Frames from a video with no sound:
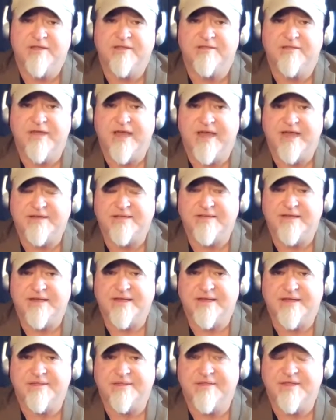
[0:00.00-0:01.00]
that
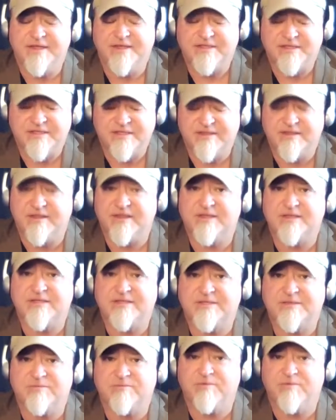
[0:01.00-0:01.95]
uh, this this